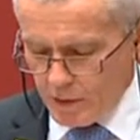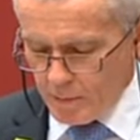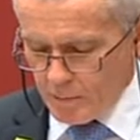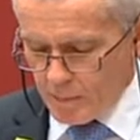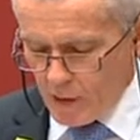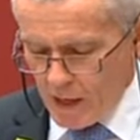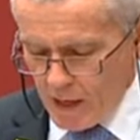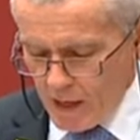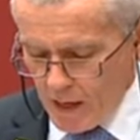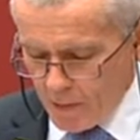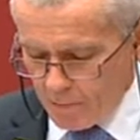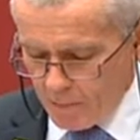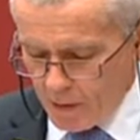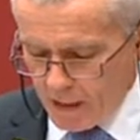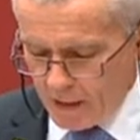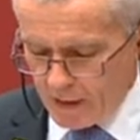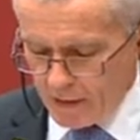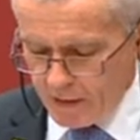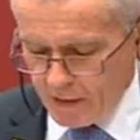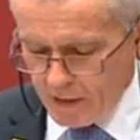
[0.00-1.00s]
by our
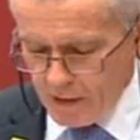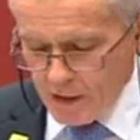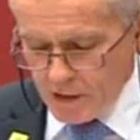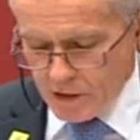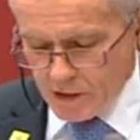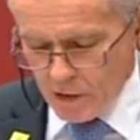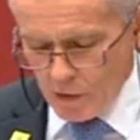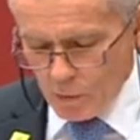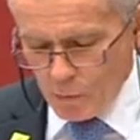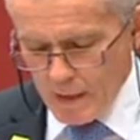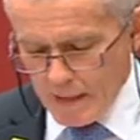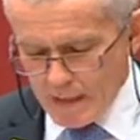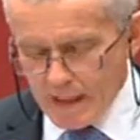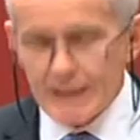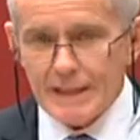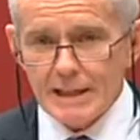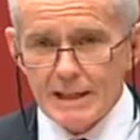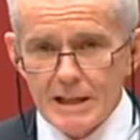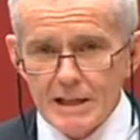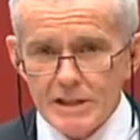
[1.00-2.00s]
party so that we
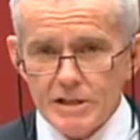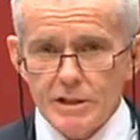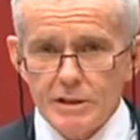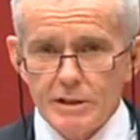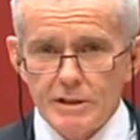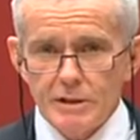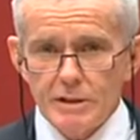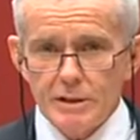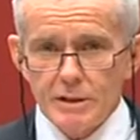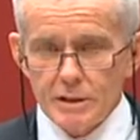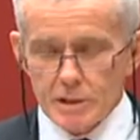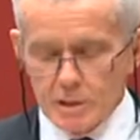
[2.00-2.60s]
can listen